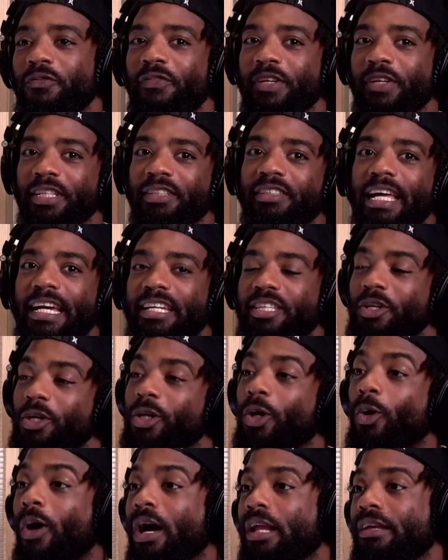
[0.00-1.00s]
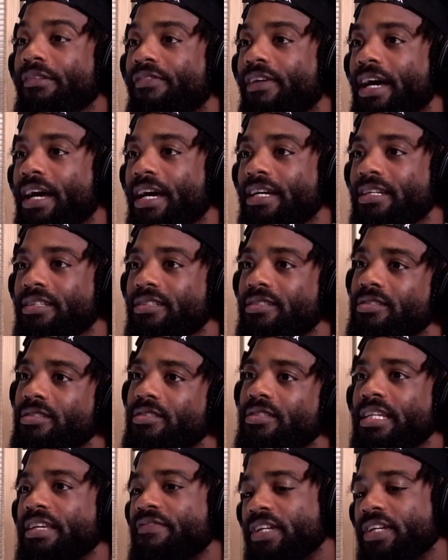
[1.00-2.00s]
like you're qualified to
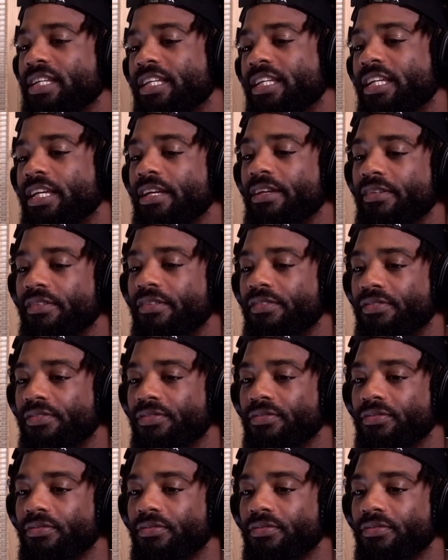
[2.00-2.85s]
even give